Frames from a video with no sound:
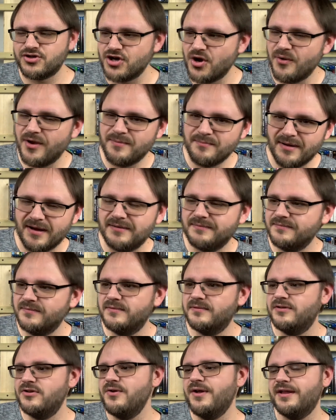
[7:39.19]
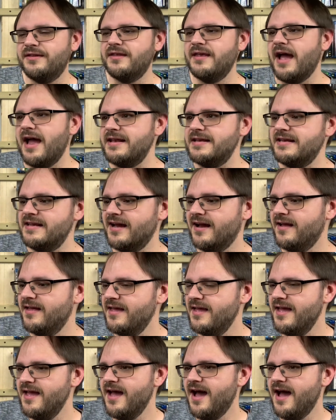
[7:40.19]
are showing, but you get the idea.